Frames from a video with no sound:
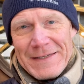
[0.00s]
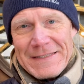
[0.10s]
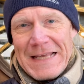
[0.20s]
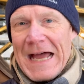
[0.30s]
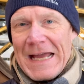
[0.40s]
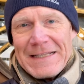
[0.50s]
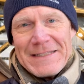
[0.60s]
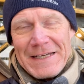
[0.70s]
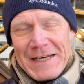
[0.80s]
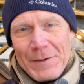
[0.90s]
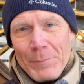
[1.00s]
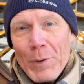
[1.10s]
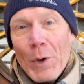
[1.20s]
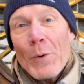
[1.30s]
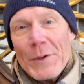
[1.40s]
designs, and it'll
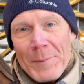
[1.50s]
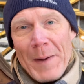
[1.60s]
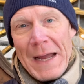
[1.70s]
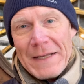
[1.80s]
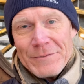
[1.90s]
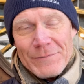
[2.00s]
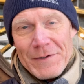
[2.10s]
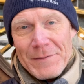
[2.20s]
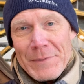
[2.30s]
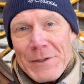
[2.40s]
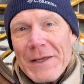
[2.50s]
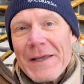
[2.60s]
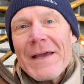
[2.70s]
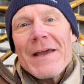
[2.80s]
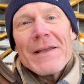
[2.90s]
blow your mind. So if you're in Munich,
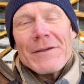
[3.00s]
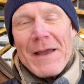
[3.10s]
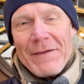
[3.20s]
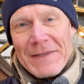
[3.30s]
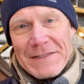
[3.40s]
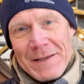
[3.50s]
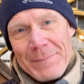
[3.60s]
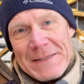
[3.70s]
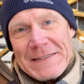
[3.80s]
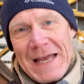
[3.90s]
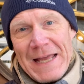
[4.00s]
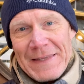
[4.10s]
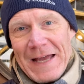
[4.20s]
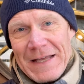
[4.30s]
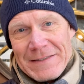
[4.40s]
you have to step inside the
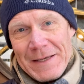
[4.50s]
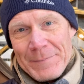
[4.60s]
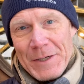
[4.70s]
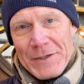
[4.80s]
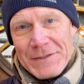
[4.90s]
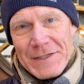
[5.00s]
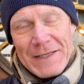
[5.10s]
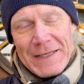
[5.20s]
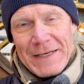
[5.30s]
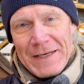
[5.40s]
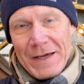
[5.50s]
Asamkirche, in the